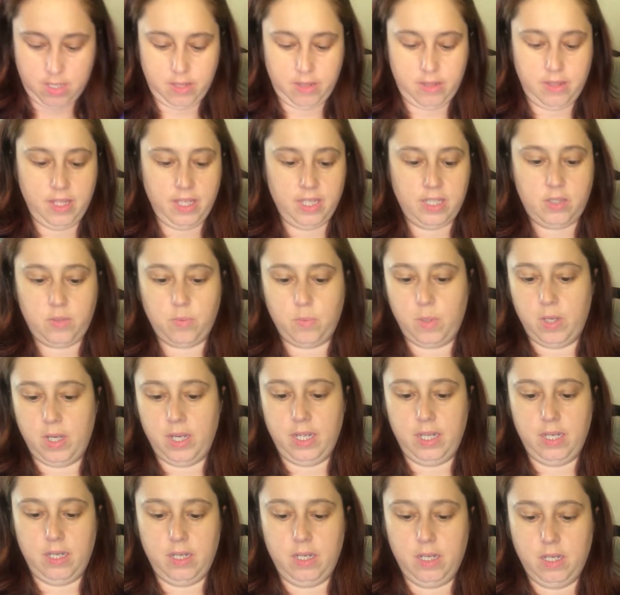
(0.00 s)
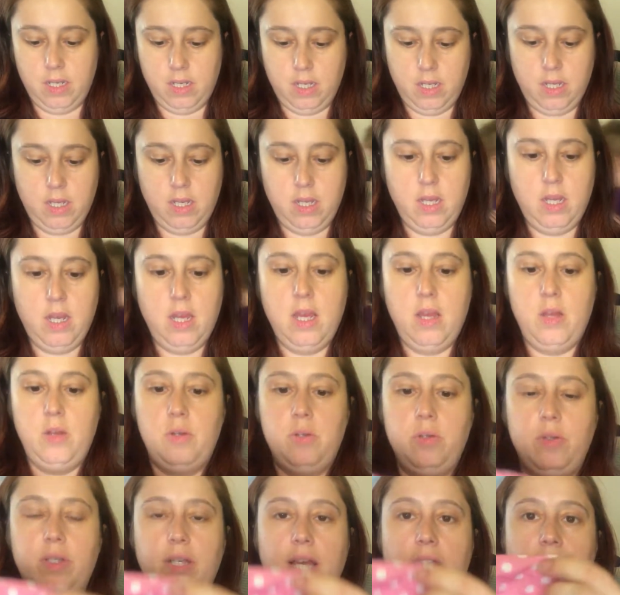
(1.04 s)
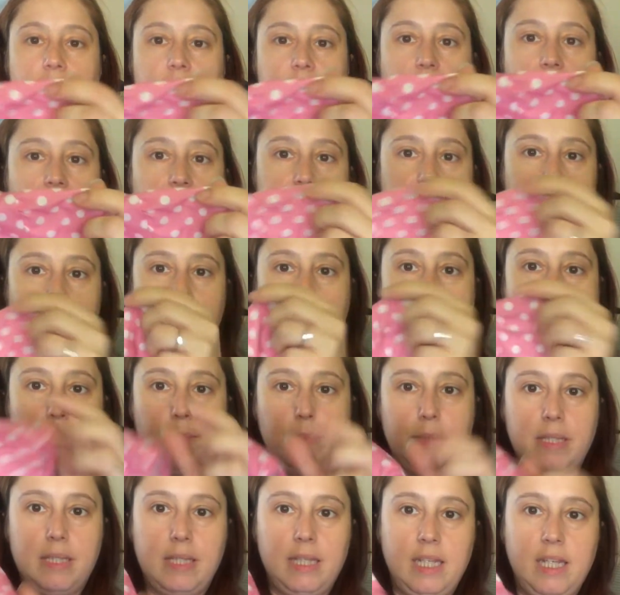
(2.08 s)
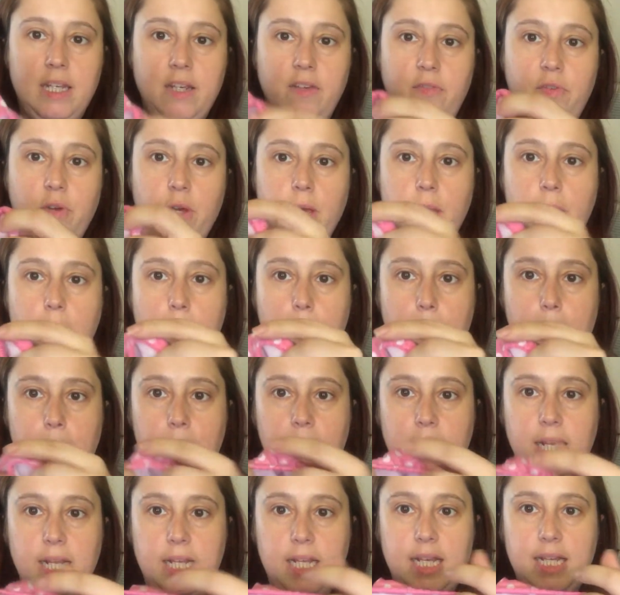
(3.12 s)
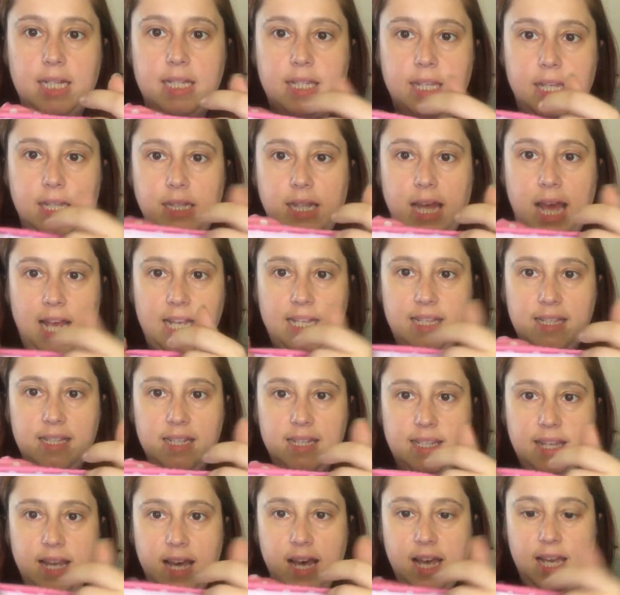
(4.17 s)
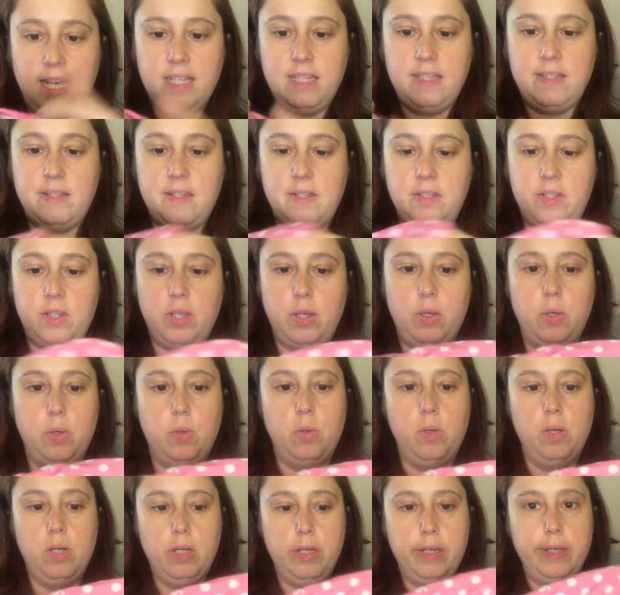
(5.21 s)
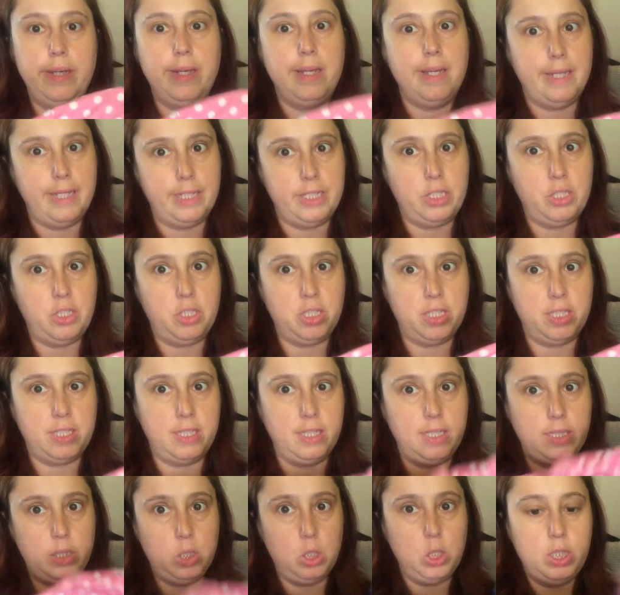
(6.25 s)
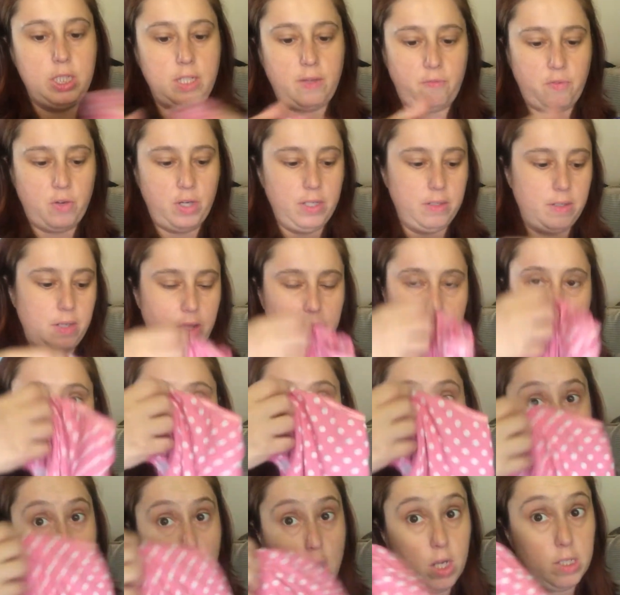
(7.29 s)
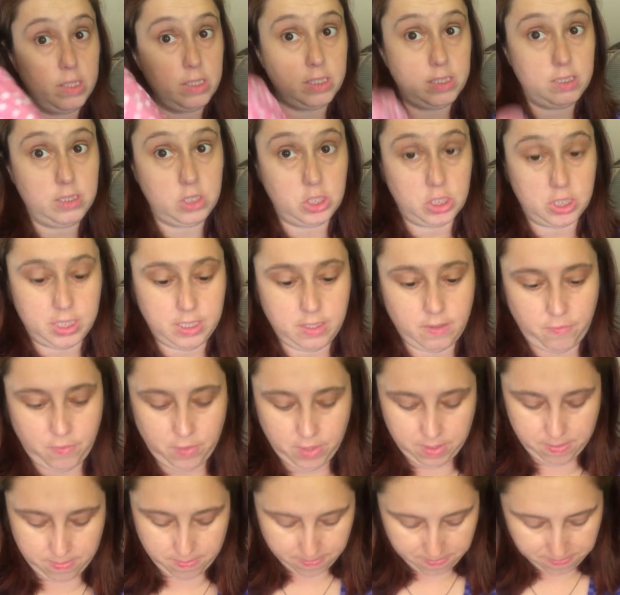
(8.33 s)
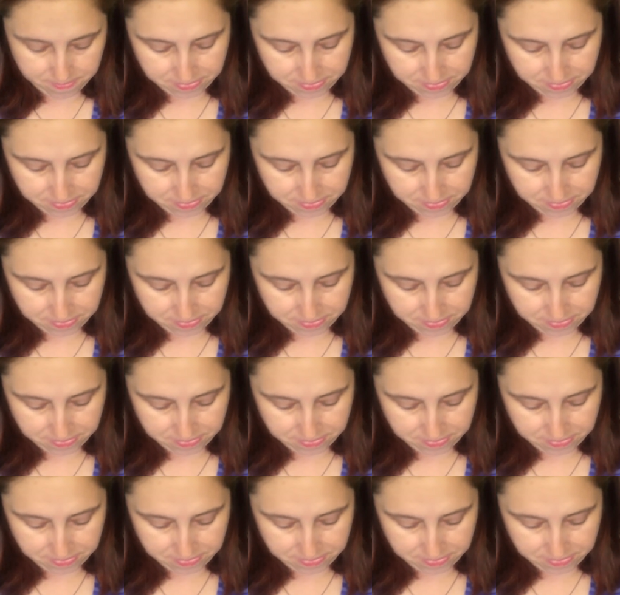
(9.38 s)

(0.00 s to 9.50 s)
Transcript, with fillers: this one who has it has a cap sleeve, but it, it's elasticized, so it's just a little different. Nothing wrong, just different.